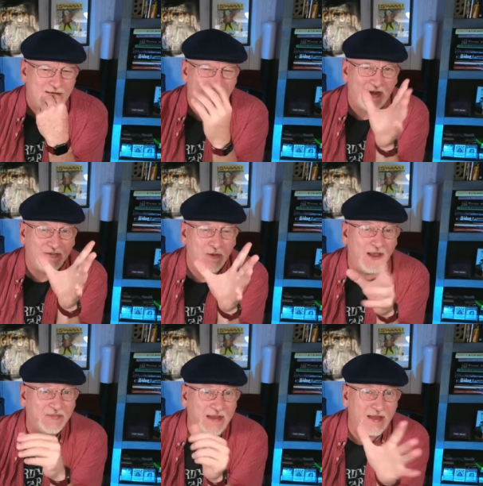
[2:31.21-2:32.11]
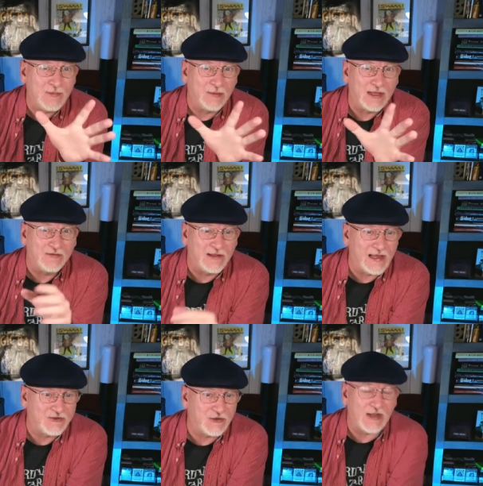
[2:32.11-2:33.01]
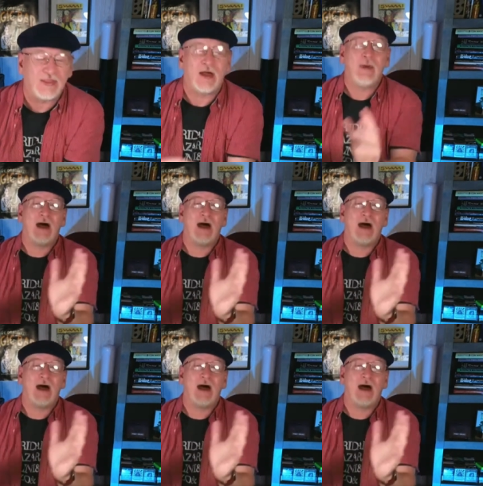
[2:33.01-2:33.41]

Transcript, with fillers: All right, so SAM, I'm giving a lecture. I thought, wow,